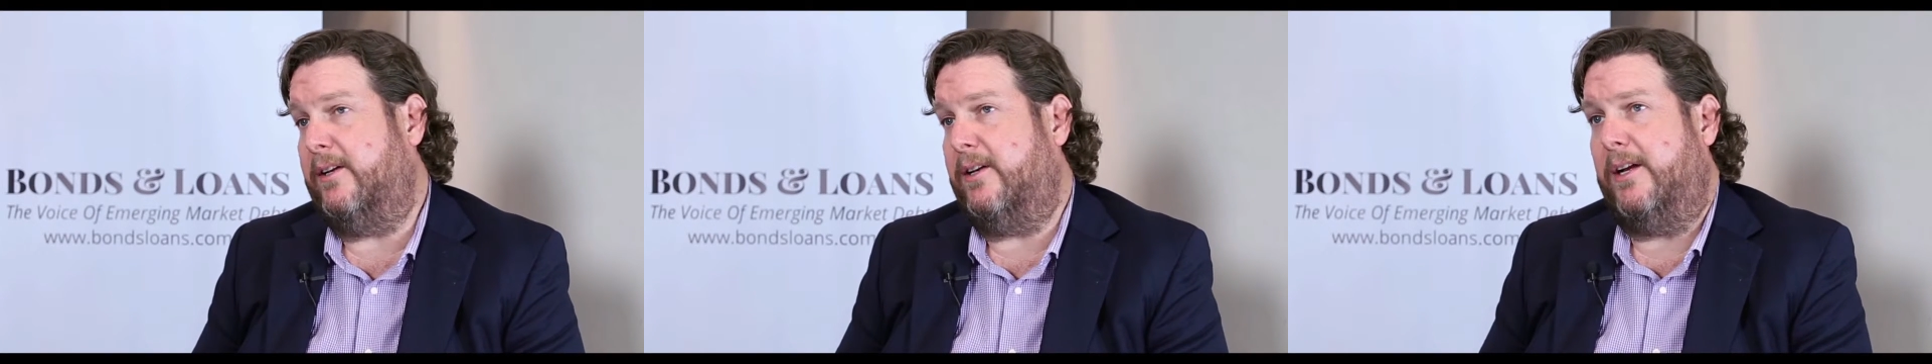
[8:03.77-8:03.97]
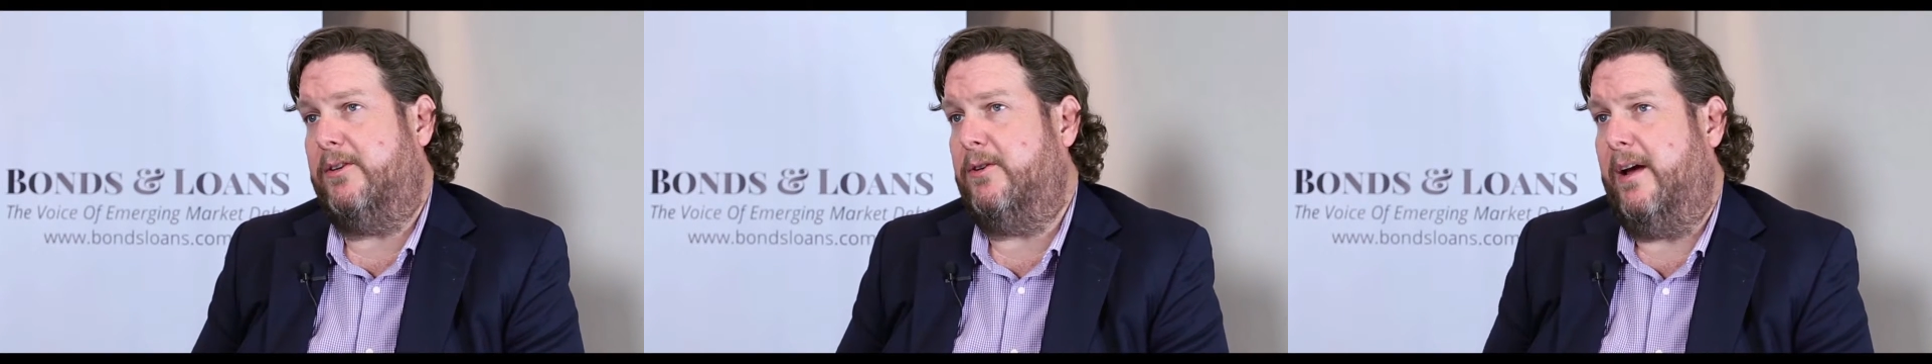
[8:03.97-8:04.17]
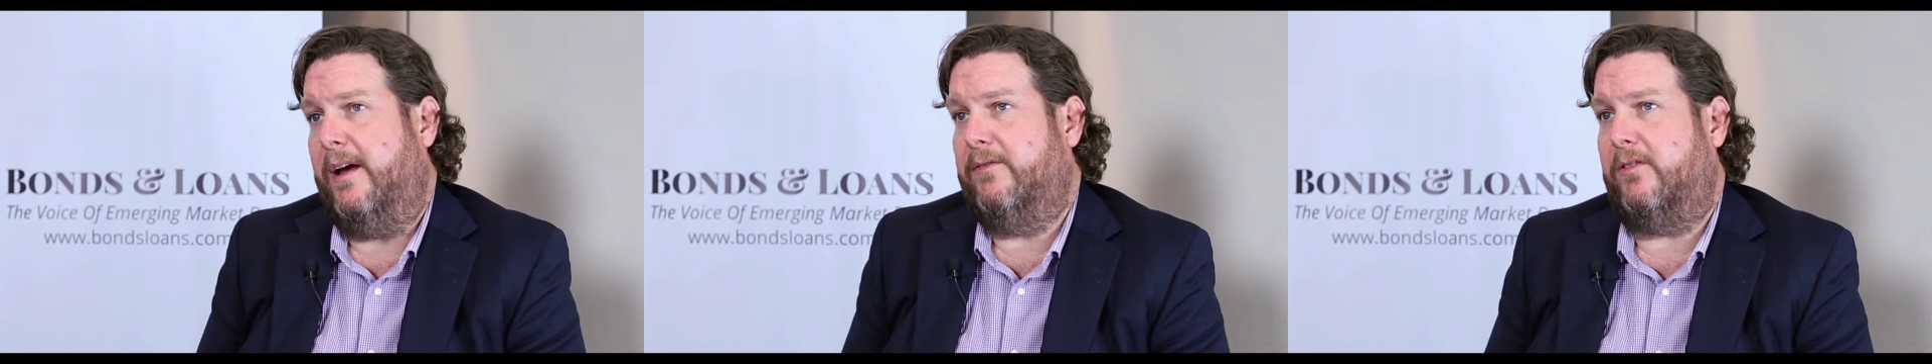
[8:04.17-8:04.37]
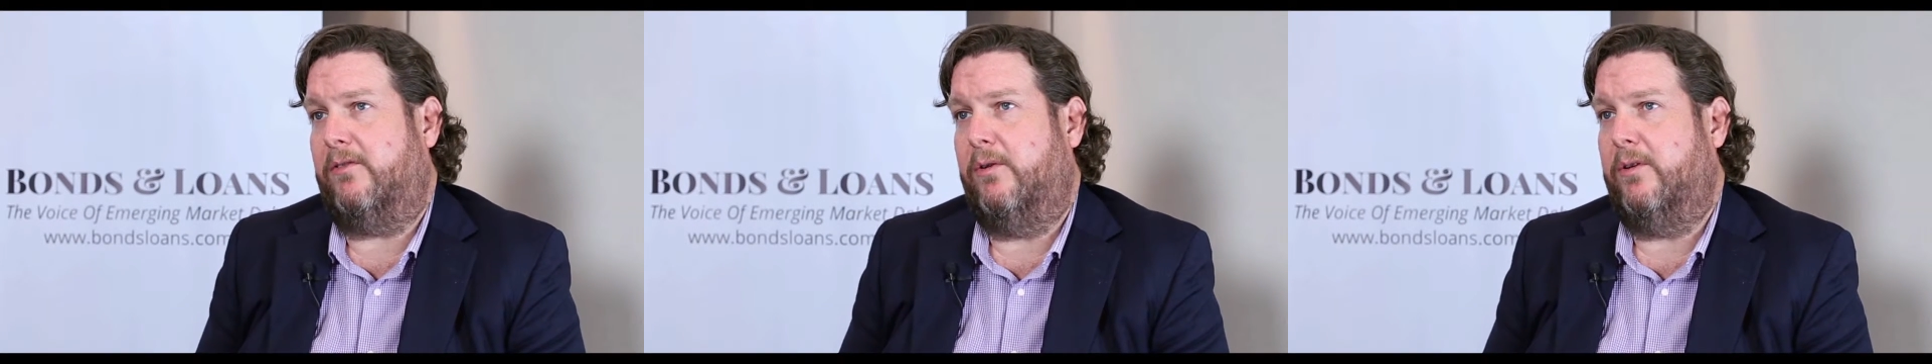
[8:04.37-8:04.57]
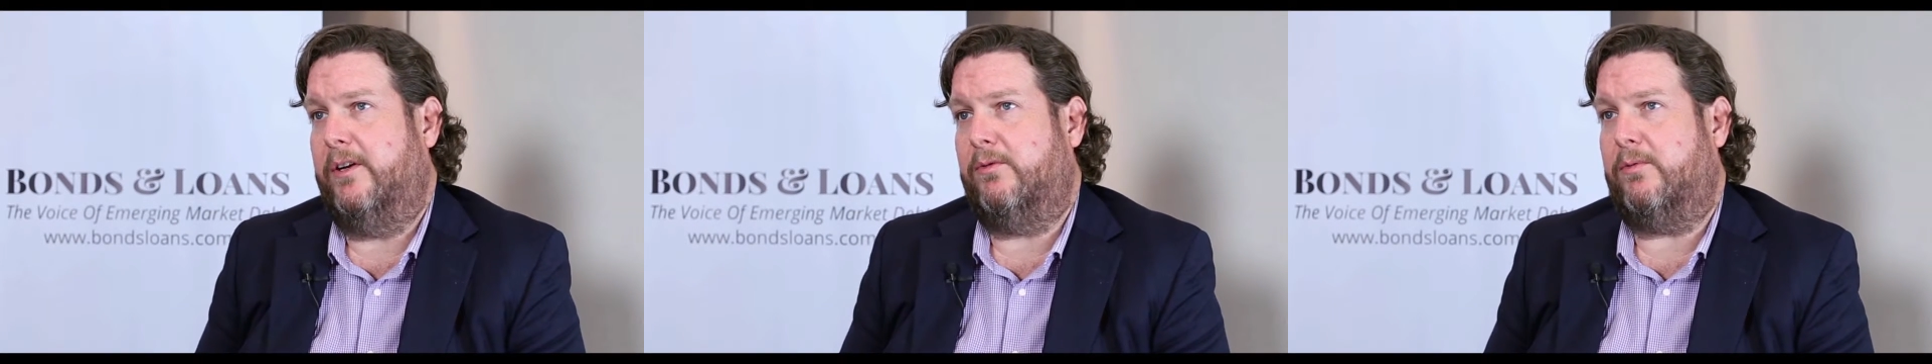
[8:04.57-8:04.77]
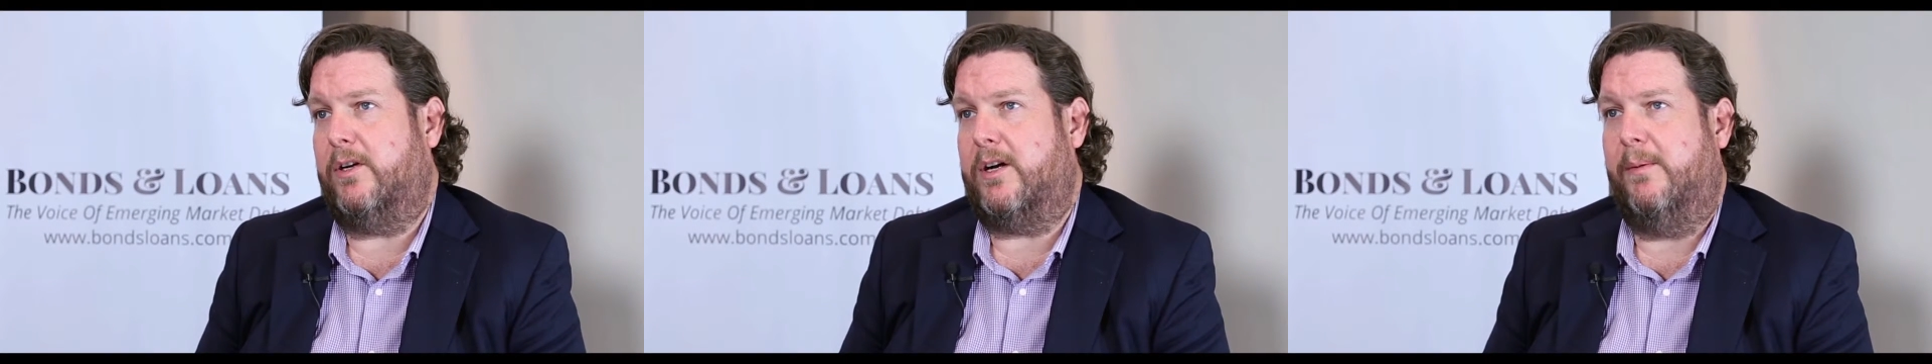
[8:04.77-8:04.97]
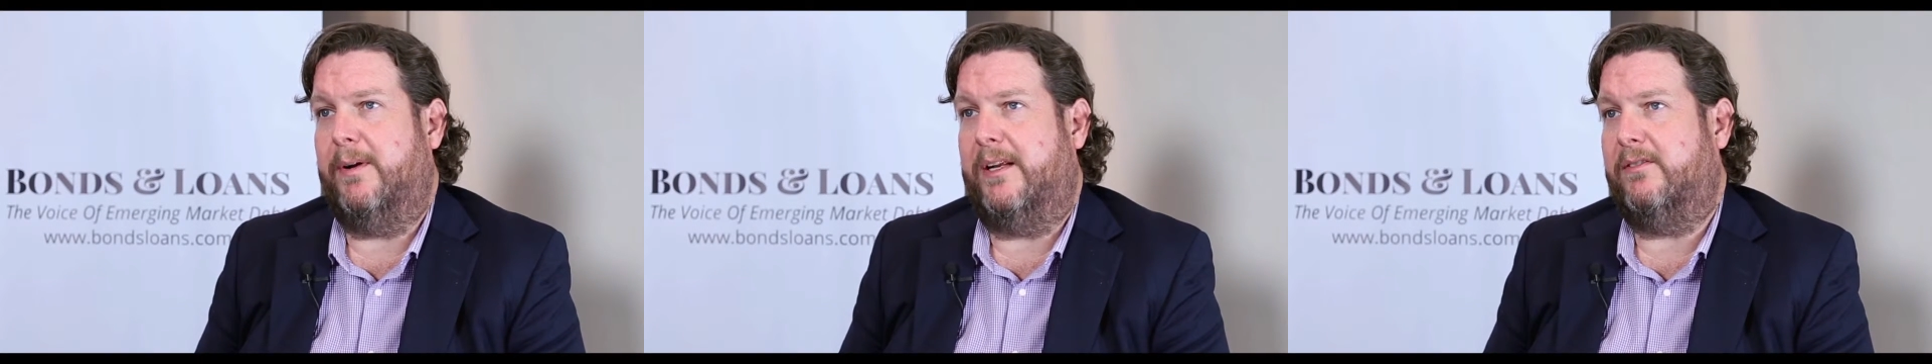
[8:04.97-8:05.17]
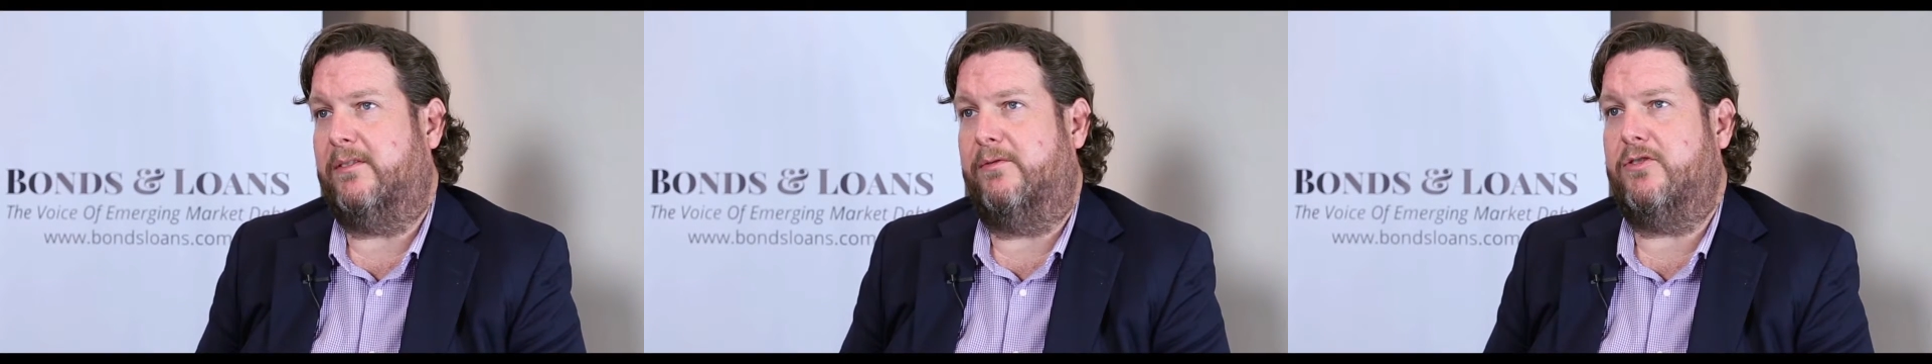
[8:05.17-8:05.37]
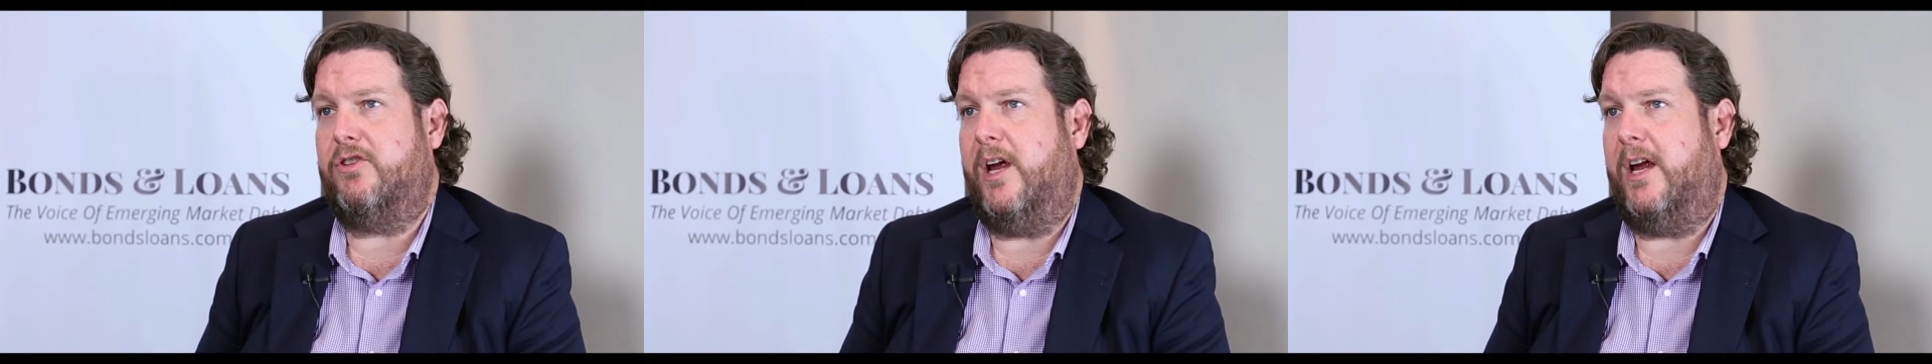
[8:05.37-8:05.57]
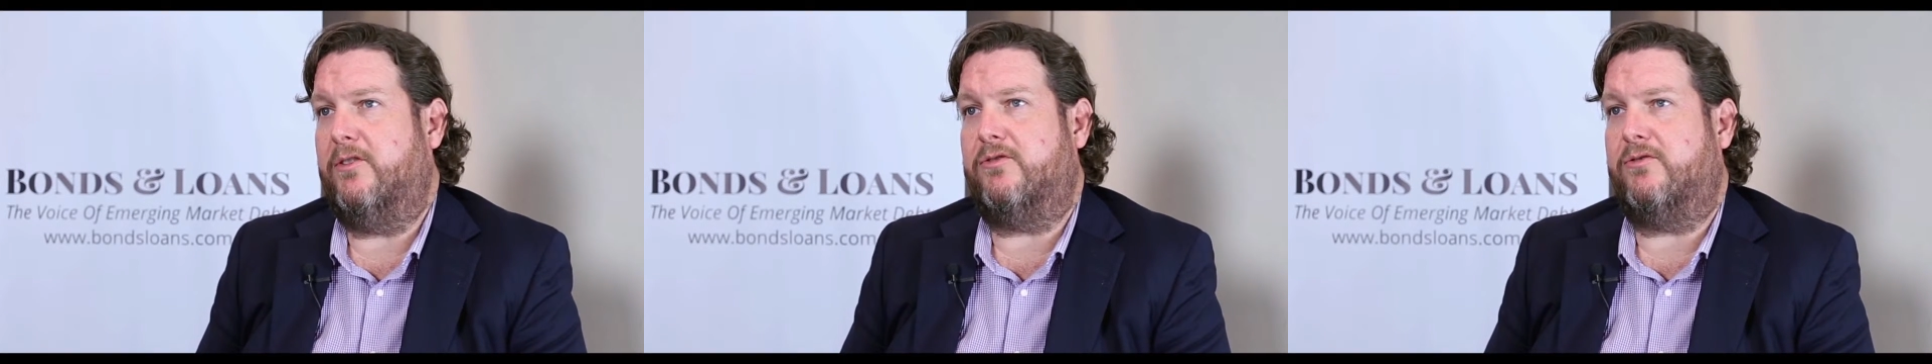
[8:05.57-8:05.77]
and then you have stories where companies have
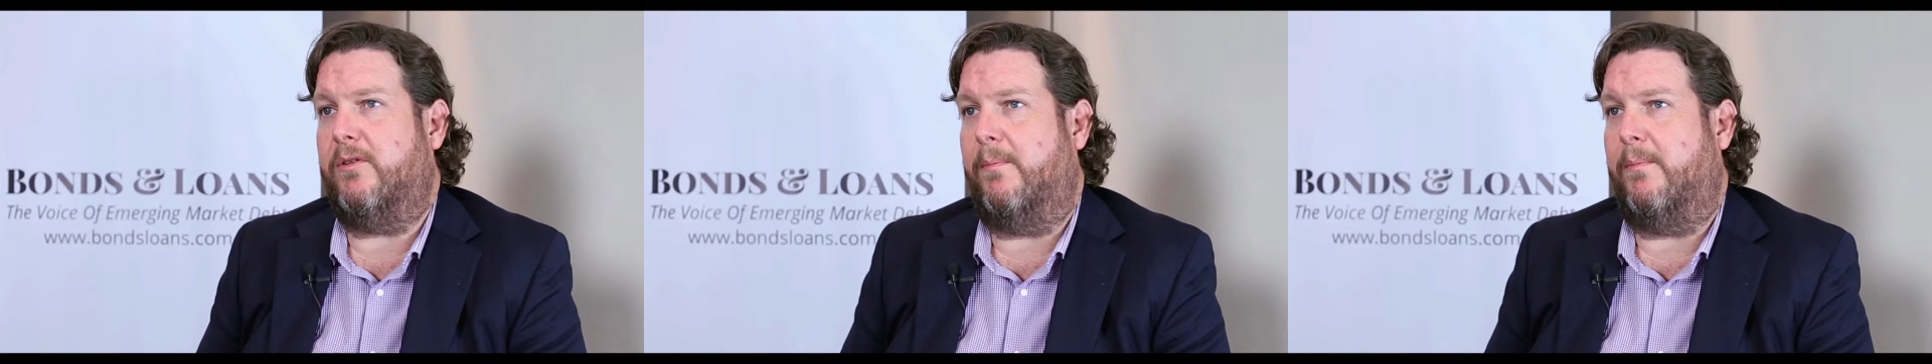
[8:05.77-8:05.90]
changed